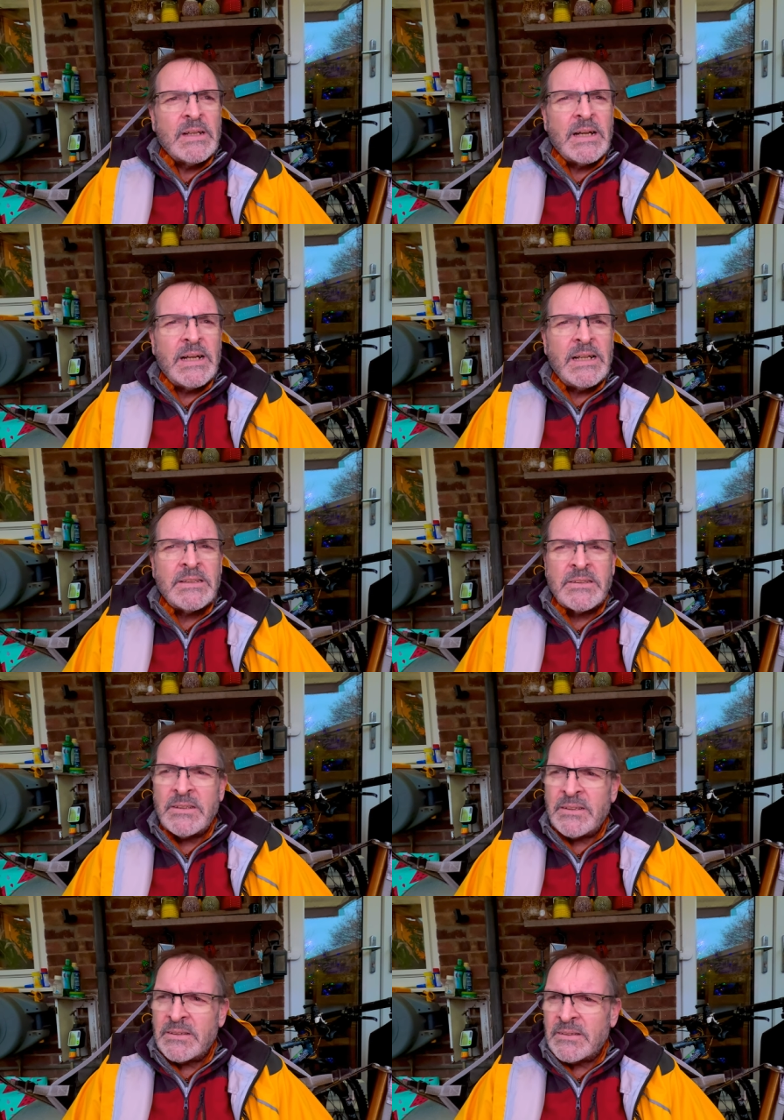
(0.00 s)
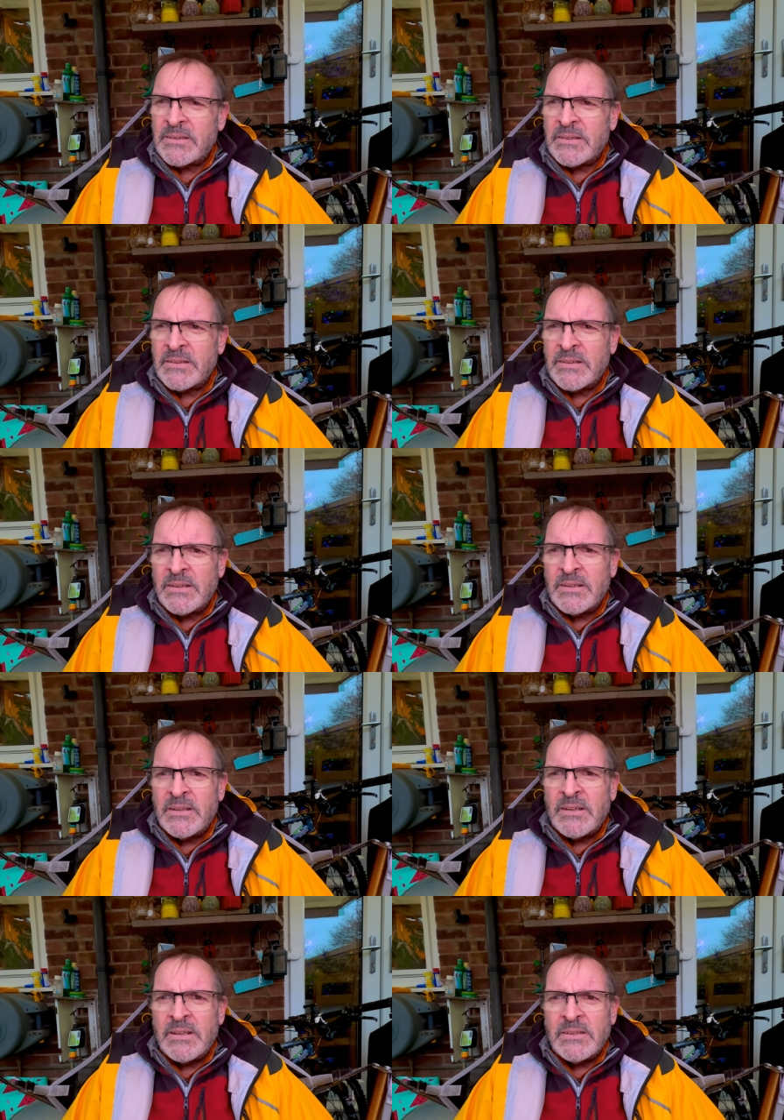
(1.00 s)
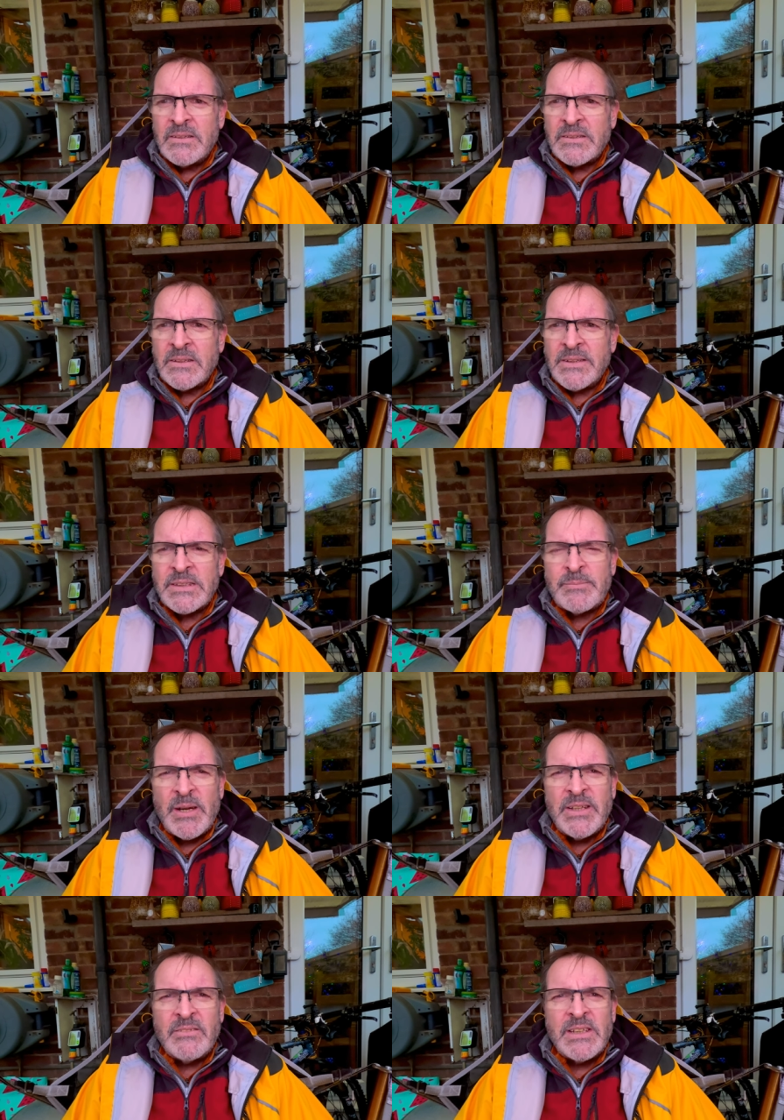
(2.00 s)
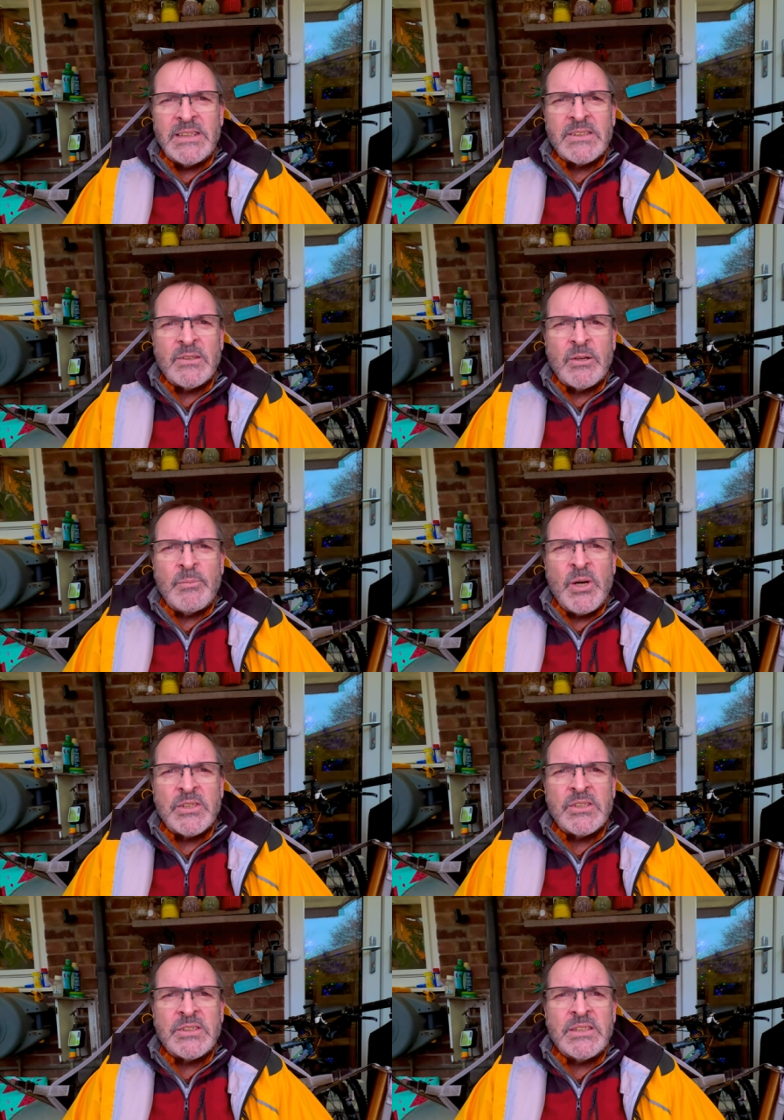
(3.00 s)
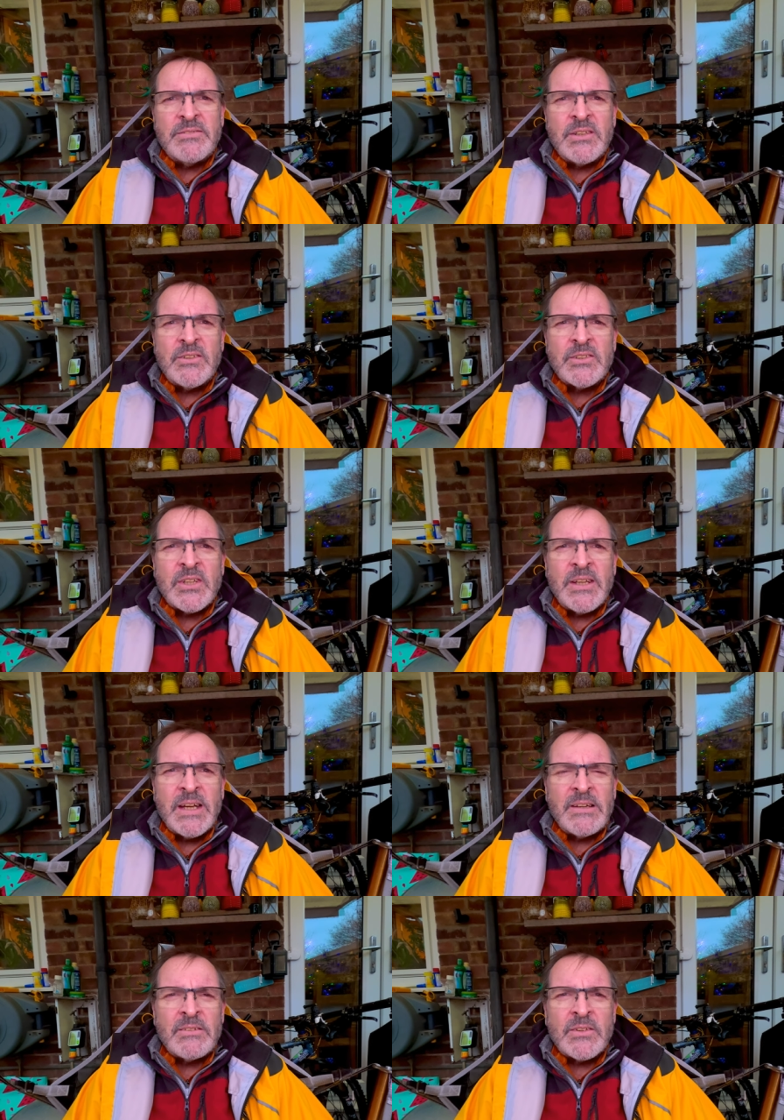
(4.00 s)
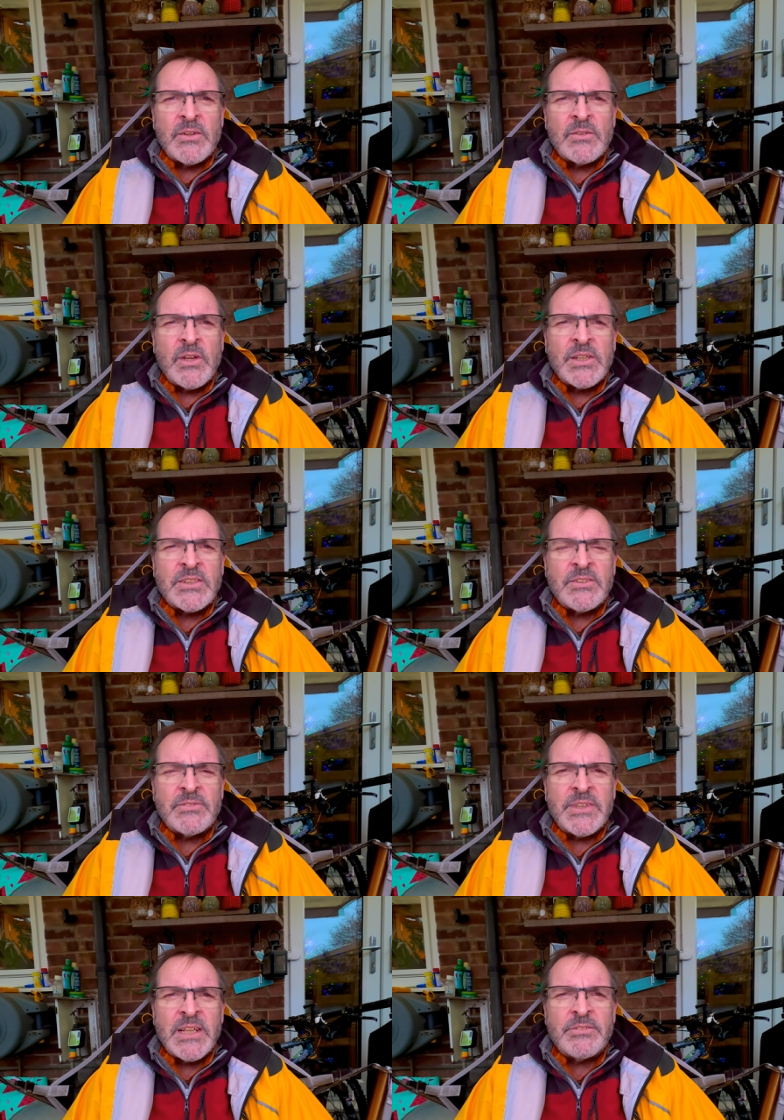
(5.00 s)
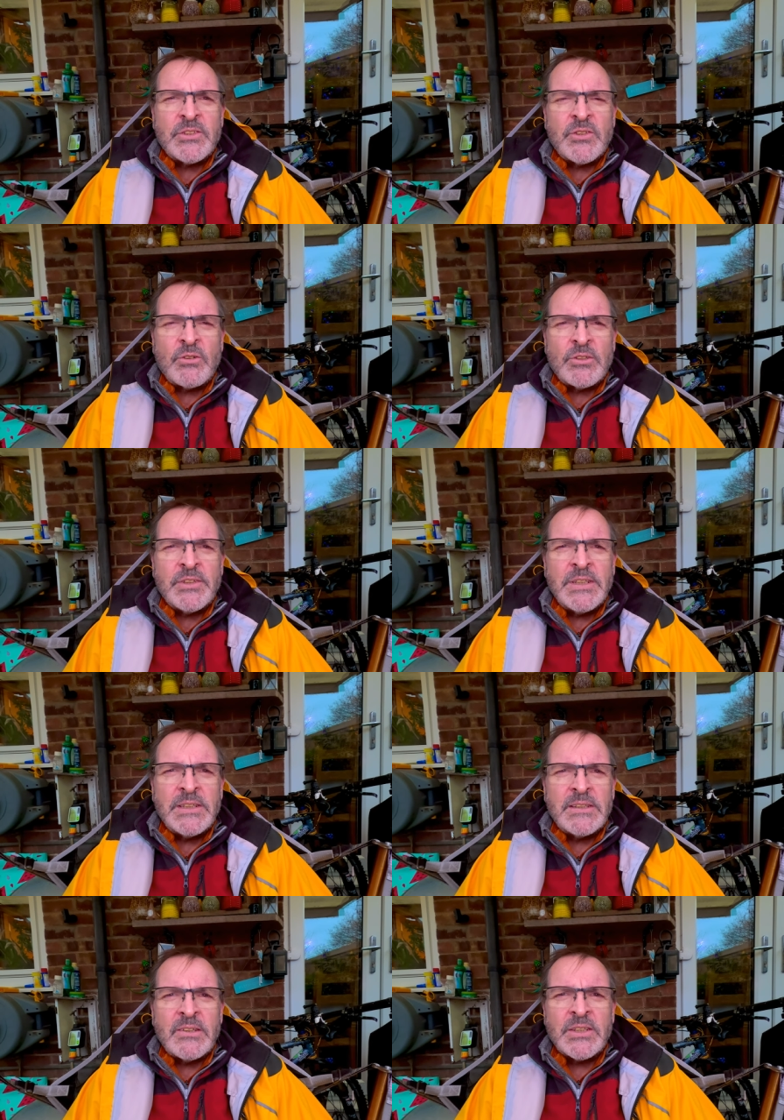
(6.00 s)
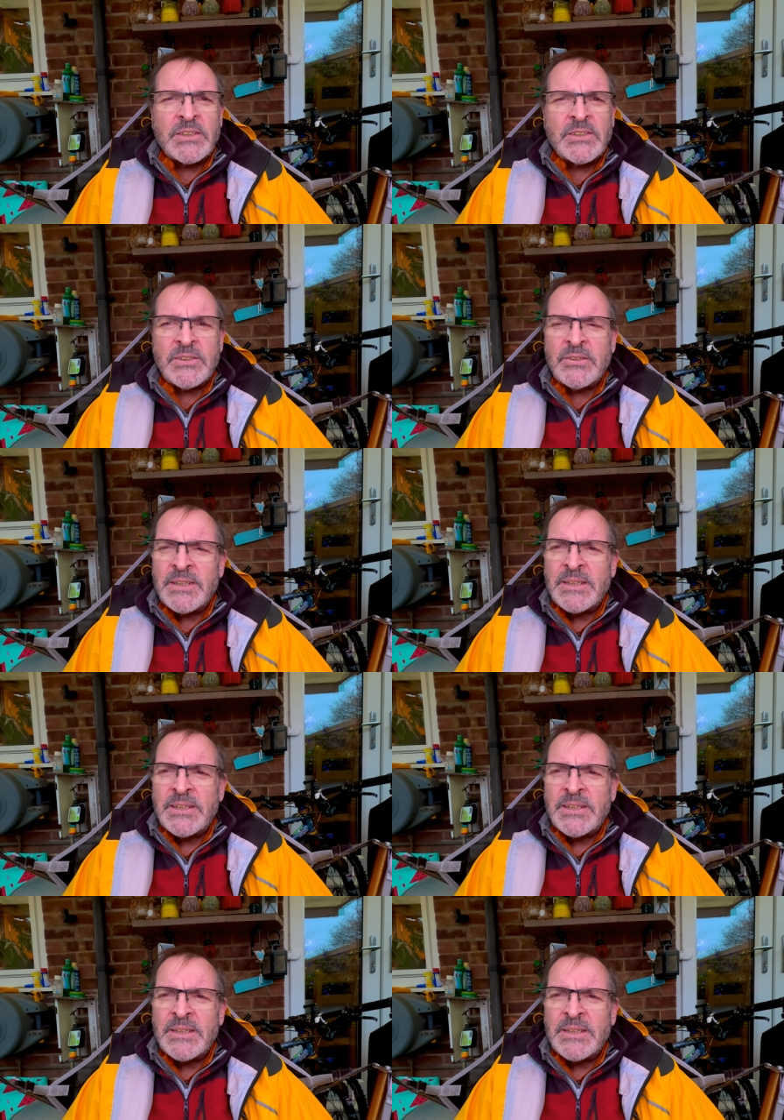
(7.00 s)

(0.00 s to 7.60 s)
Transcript: And uh, so that's about it, really. So an emergency furrow uh, uh, that likes to take photography, likes to